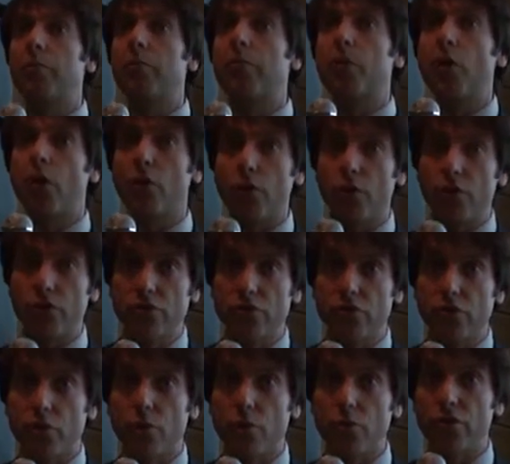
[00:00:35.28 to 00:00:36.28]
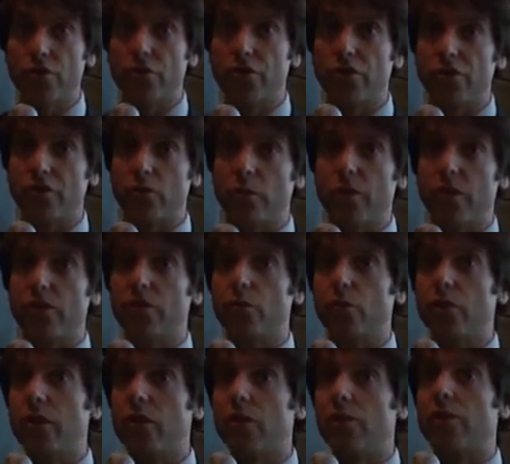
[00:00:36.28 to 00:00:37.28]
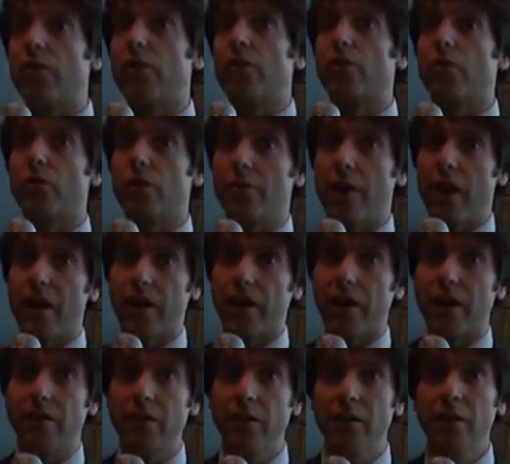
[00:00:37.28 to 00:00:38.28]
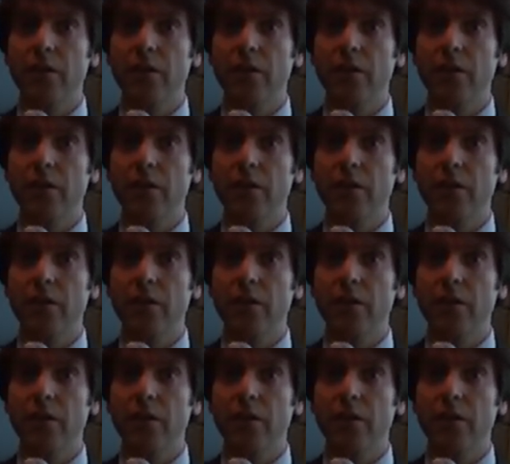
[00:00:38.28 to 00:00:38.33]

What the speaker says: product solutions which we offer to the market,